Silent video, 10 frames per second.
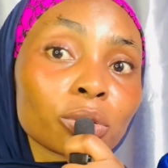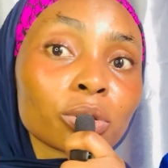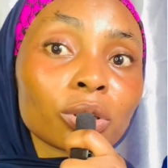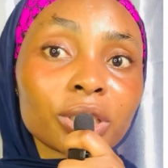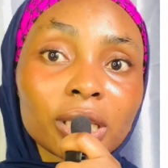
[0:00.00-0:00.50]
to
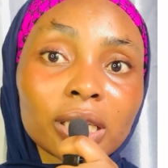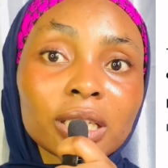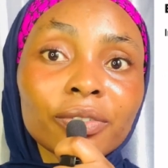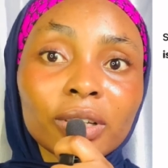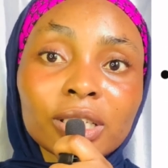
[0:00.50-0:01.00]
suggest
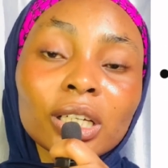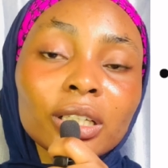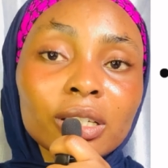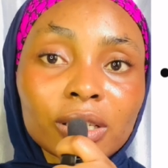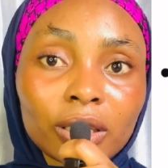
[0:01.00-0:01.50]
different
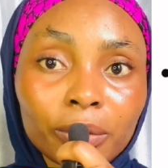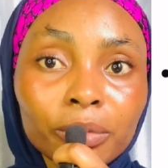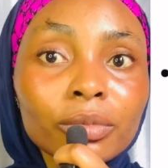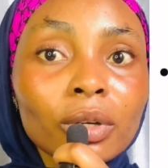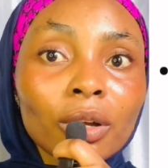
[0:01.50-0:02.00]
channels name